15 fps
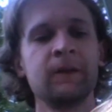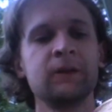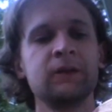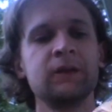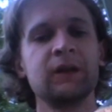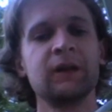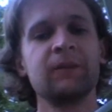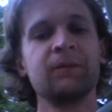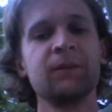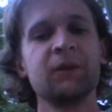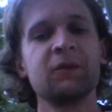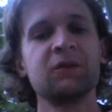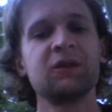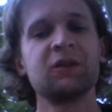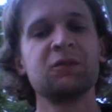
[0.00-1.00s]
Yeah, this
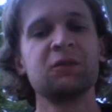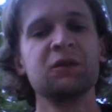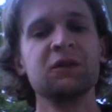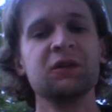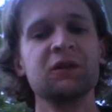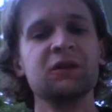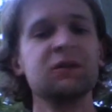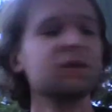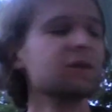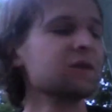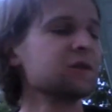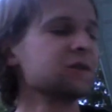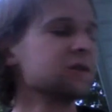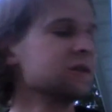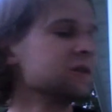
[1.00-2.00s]
one sounds pretty good.
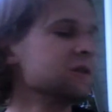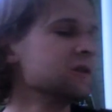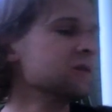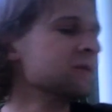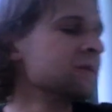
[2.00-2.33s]
Looks good, too.